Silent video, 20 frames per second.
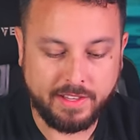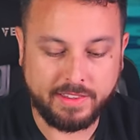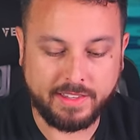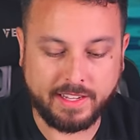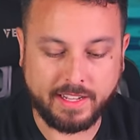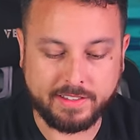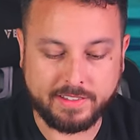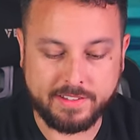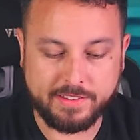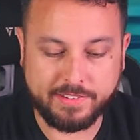They
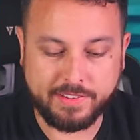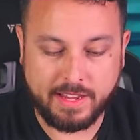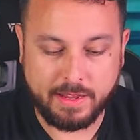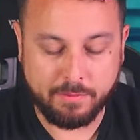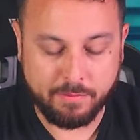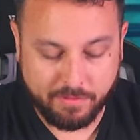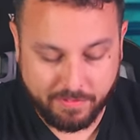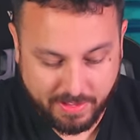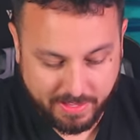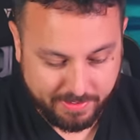got the
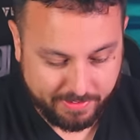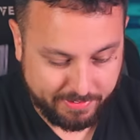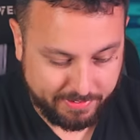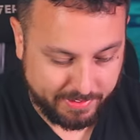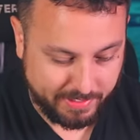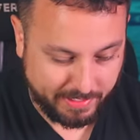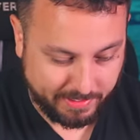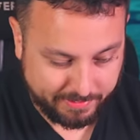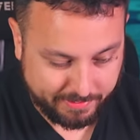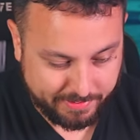same vents,
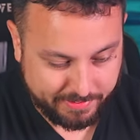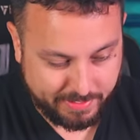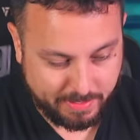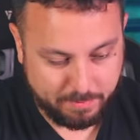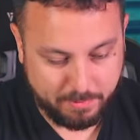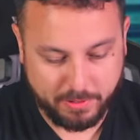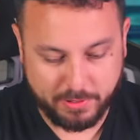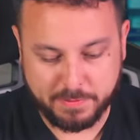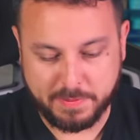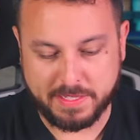they got the
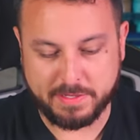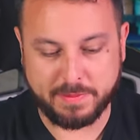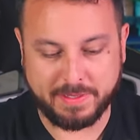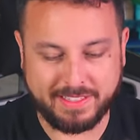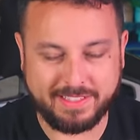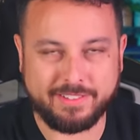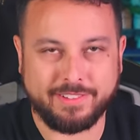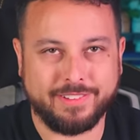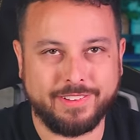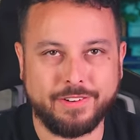same nose pads. I mean,
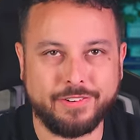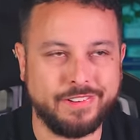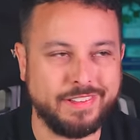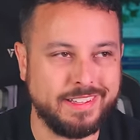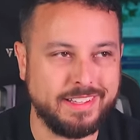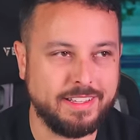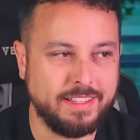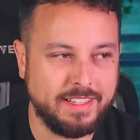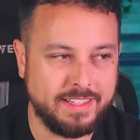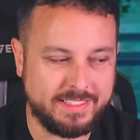these are
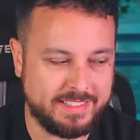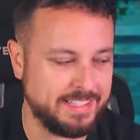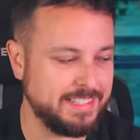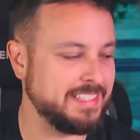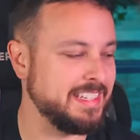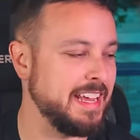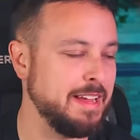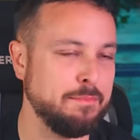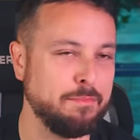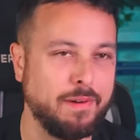literally, it's the
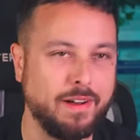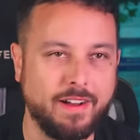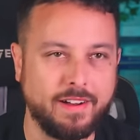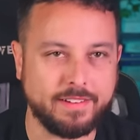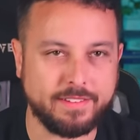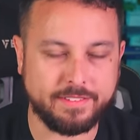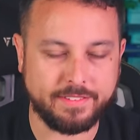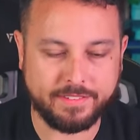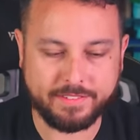same box.